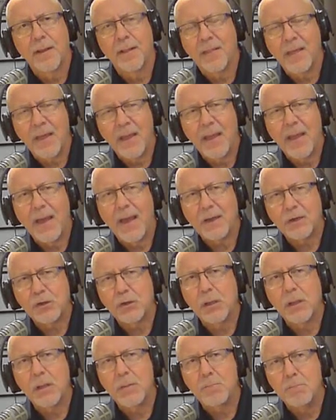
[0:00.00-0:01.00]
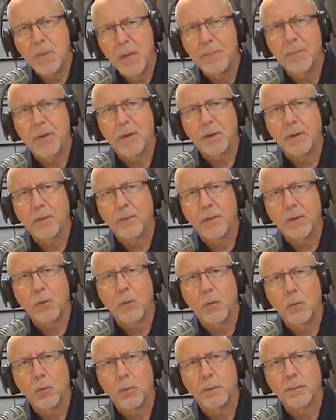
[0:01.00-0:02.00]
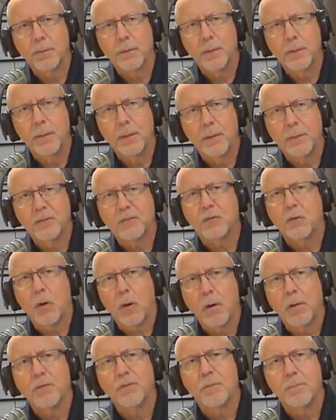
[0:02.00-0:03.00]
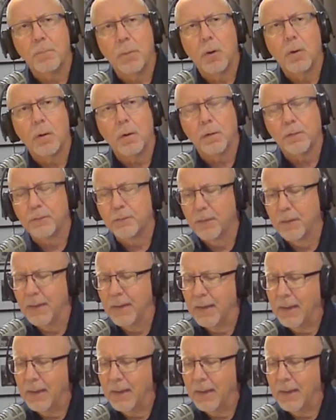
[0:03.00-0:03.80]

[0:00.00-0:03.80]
they actually mimic the old stars and bars.